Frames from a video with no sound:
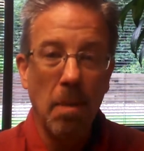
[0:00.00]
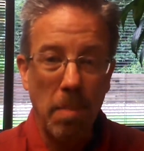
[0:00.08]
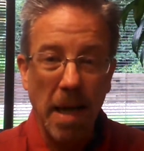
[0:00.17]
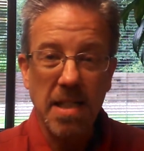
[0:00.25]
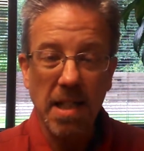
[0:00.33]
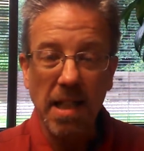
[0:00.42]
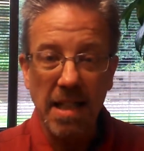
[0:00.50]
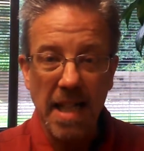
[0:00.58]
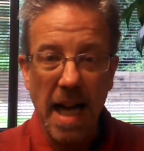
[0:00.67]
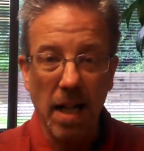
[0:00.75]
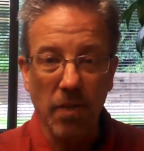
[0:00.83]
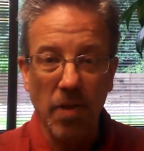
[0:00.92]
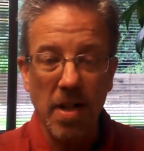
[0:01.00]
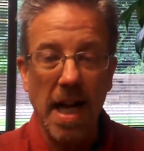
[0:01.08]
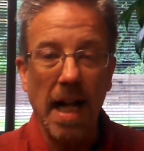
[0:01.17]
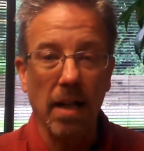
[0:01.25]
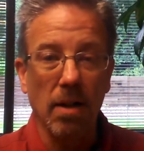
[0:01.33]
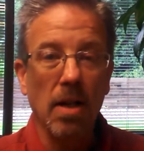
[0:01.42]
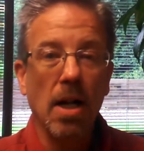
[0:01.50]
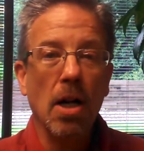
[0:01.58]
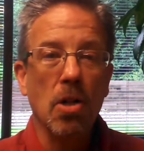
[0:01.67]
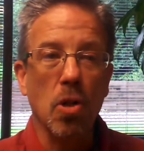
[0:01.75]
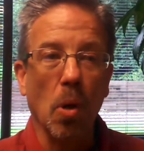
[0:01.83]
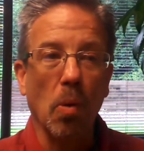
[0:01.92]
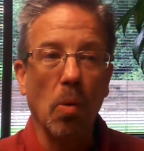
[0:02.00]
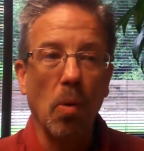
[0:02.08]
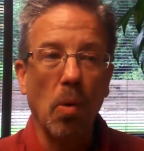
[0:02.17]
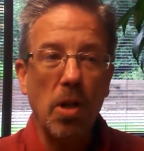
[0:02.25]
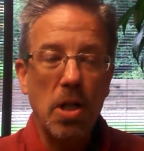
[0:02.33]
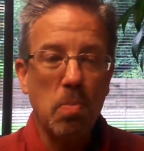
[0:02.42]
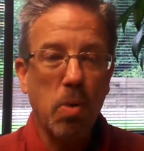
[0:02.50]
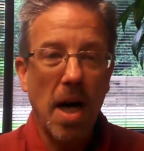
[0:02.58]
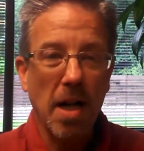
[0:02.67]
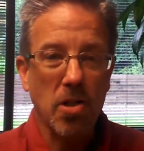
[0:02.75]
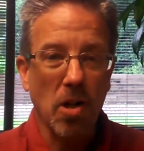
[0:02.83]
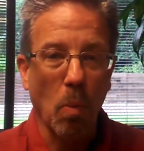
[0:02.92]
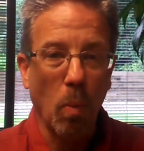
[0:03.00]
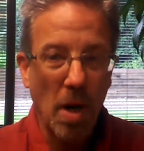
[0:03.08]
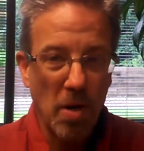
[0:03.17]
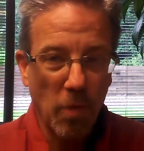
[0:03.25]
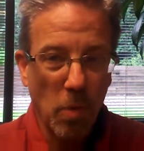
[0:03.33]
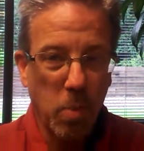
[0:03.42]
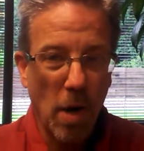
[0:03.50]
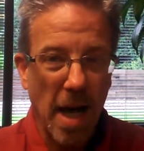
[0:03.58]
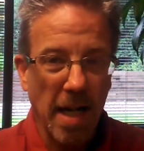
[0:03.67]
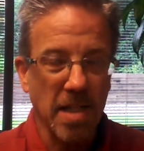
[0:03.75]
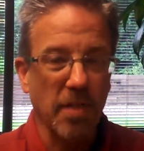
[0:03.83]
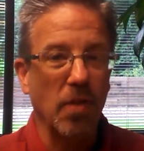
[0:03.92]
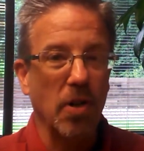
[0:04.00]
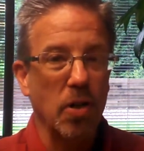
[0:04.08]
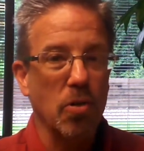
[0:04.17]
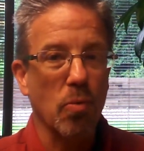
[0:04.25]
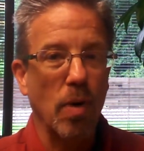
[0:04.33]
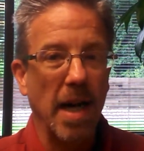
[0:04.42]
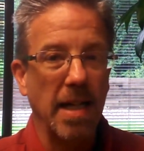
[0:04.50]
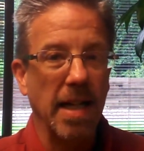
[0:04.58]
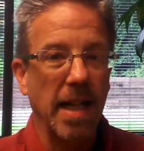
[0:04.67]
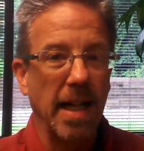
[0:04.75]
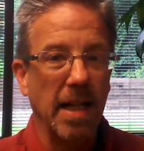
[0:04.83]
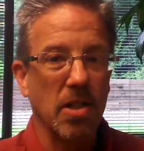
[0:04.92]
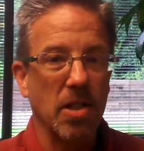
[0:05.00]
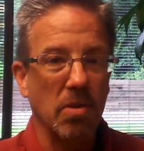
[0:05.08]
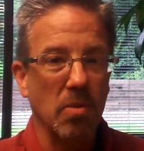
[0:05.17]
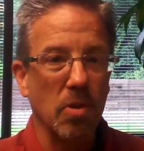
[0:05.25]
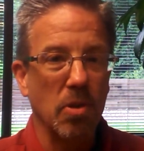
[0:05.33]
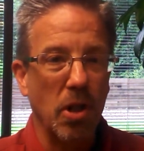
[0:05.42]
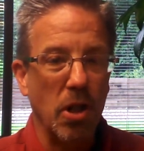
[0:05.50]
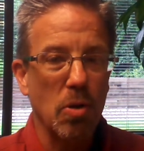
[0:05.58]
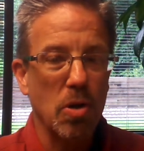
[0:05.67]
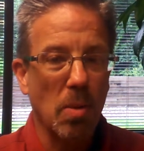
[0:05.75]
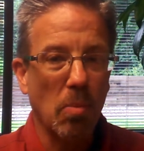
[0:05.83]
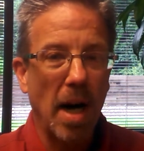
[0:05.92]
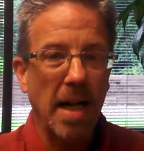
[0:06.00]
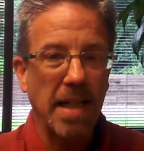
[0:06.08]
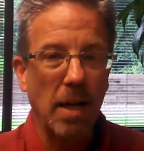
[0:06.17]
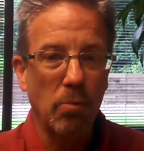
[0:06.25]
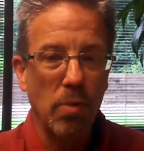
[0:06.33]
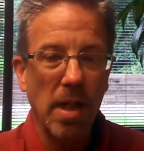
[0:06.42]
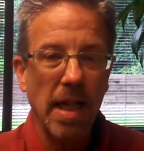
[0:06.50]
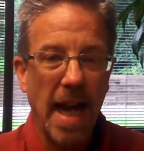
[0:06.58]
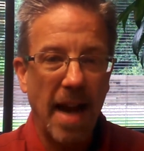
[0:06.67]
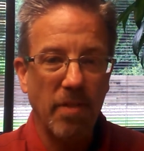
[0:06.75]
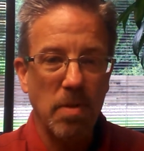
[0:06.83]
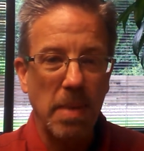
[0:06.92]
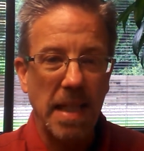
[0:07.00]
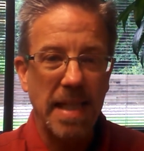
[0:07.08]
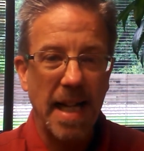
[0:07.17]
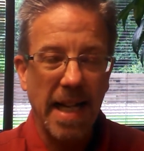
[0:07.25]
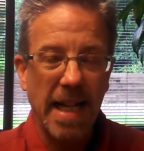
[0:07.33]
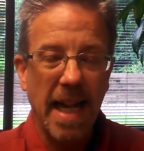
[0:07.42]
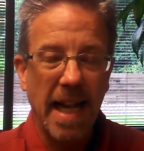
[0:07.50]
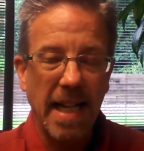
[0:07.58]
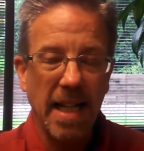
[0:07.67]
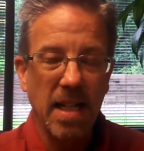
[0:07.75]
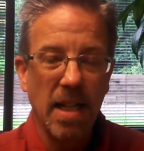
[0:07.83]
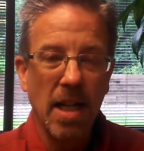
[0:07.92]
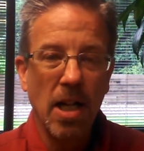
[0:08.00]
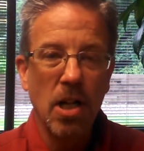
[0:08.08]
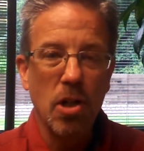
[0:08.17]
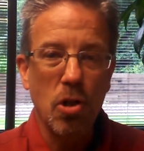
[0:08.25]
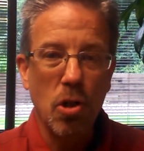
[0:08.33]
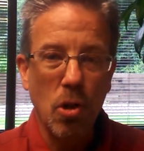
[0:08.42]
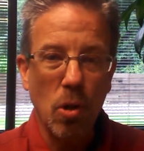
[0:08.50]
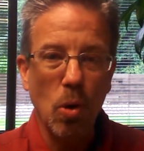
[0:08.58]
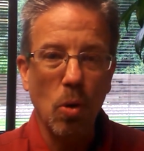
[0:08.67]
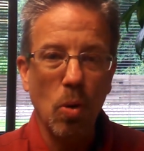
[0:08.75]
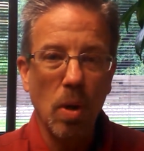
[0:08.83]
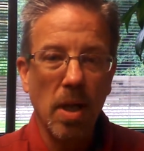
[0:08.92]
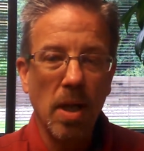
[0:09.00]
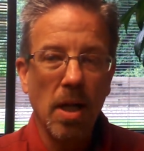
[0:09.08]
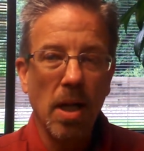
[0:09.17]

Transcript: basically dollar for dollar. So these products are wonderful products if they're used right, and to use them right, they really have to be dedicated to